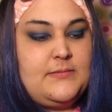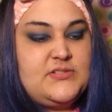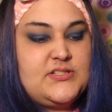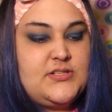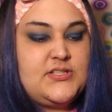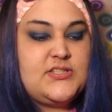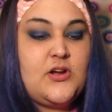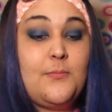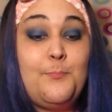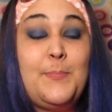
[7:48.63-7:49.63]
I'm just going to
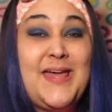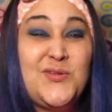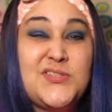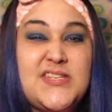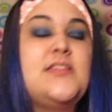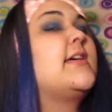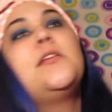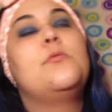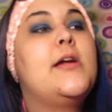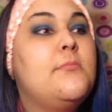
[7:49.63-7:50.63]
start pouncing that
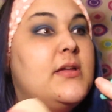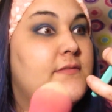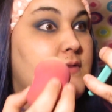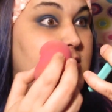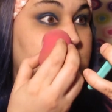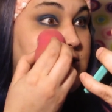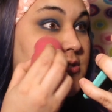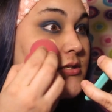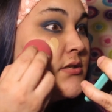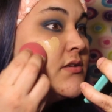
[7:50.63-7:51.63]
around my face.